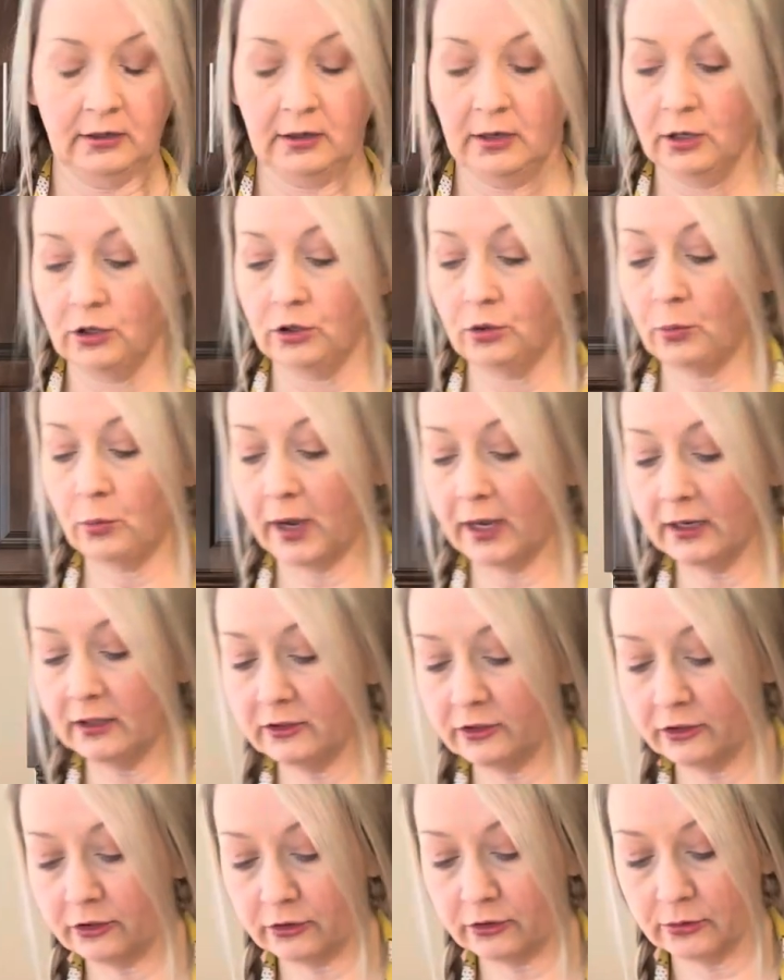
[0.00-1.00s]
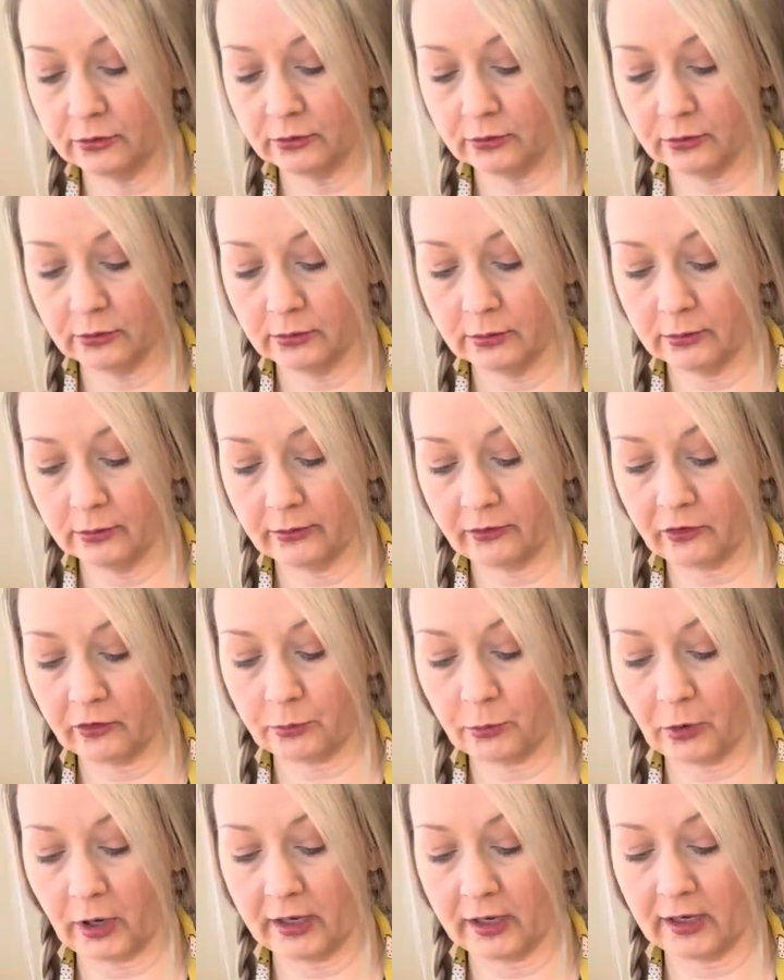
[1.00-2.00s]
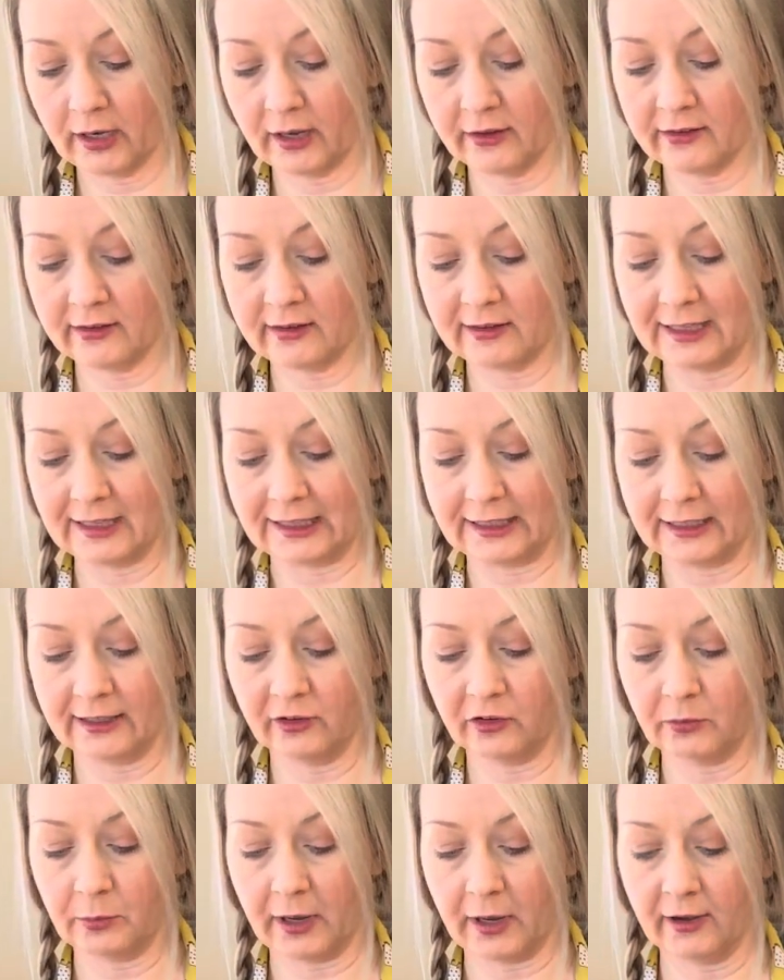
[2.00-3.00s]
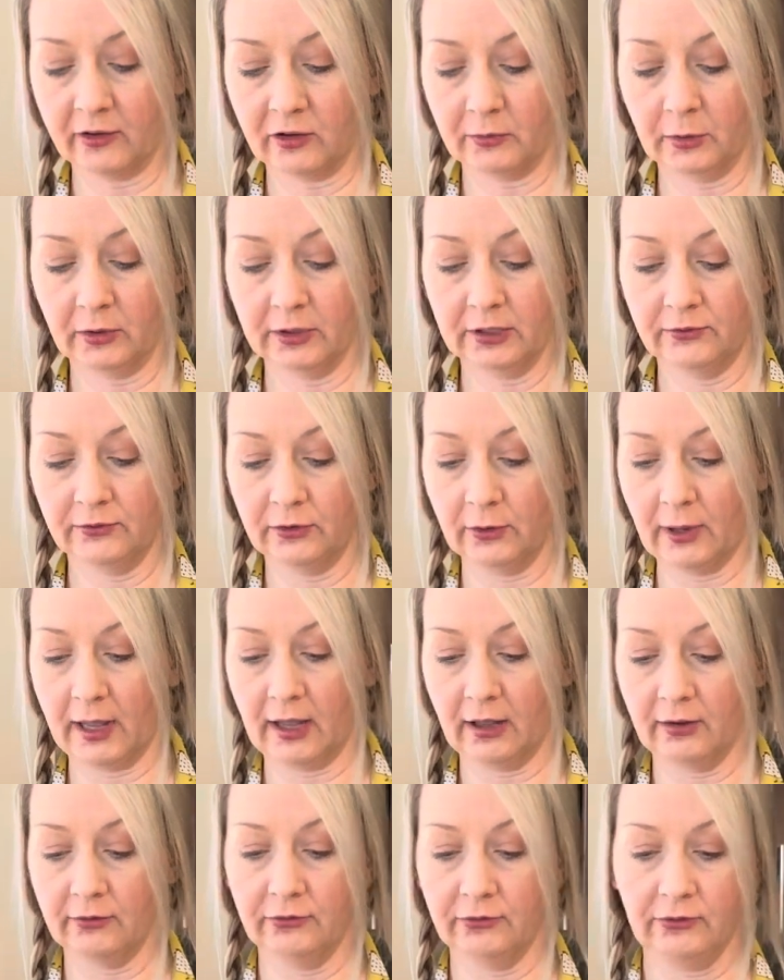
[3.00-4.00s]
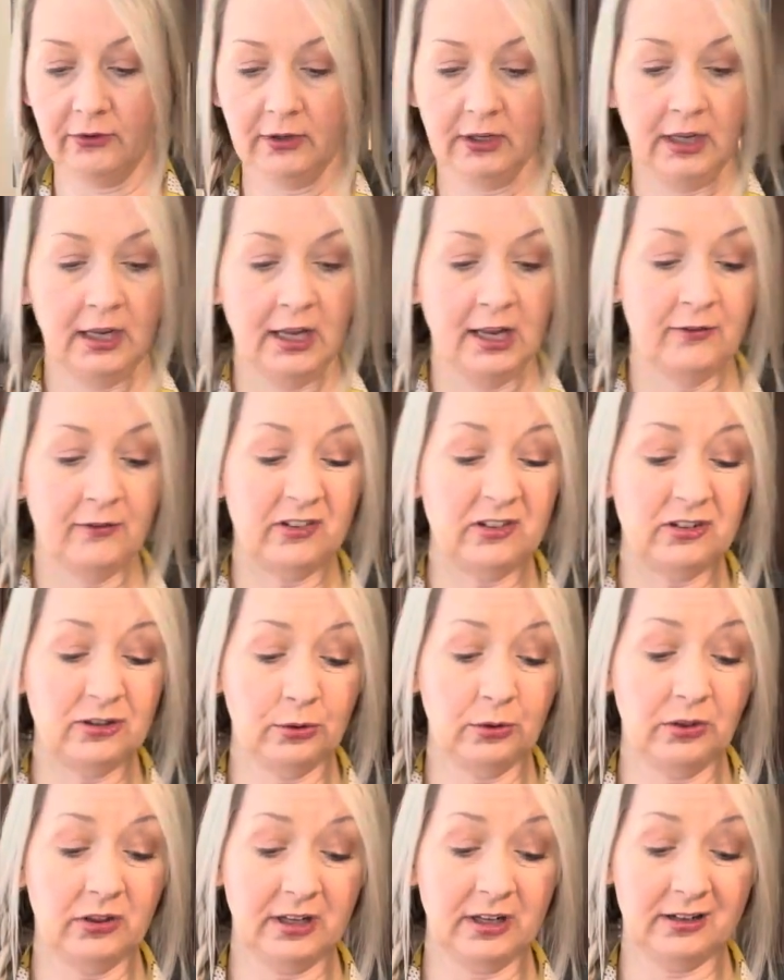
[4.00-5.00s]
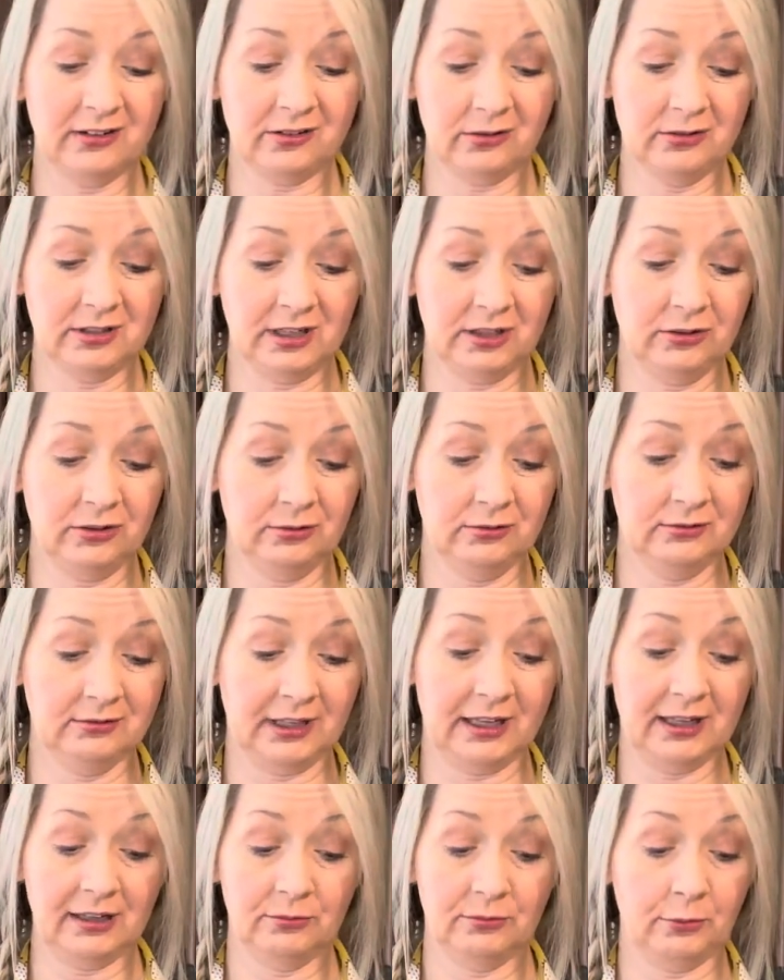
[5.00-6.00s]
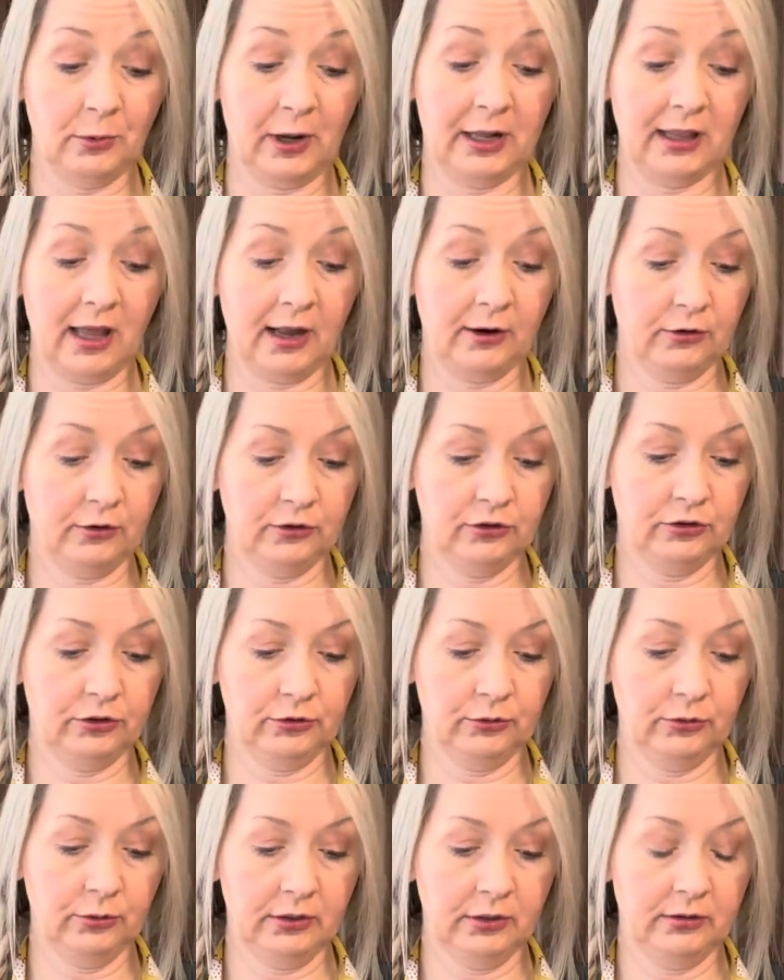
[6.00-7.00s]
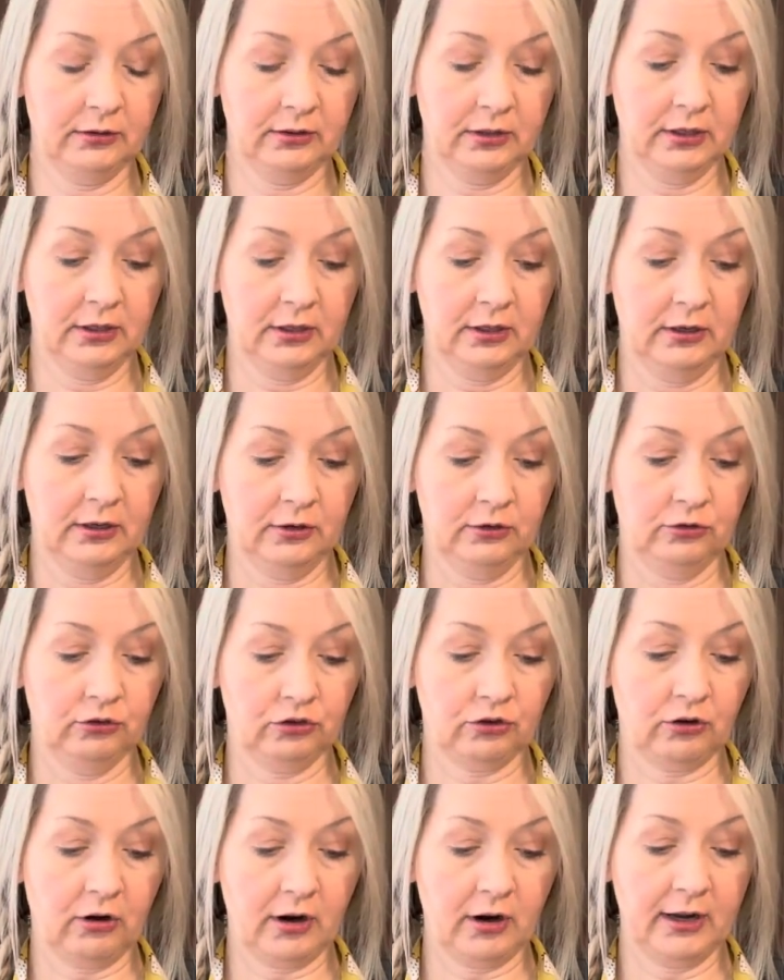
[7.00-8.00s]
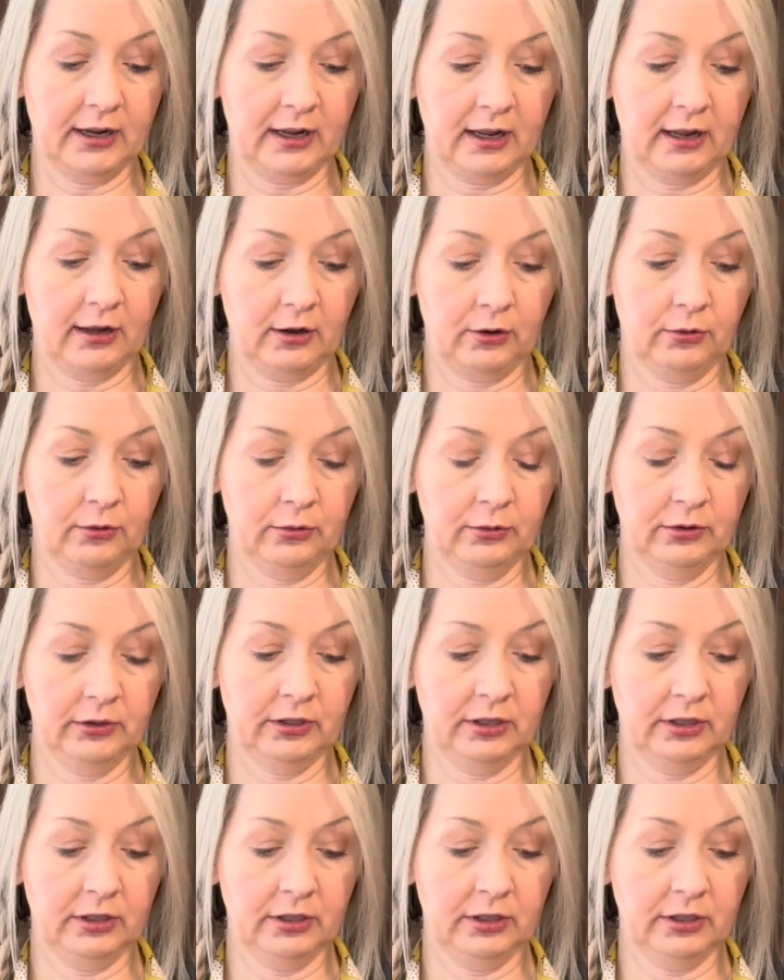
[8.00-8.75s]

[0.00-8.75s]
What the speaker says: You want to spread it as thinly as possible. If it's too thick, it's going to take way longer to dry out.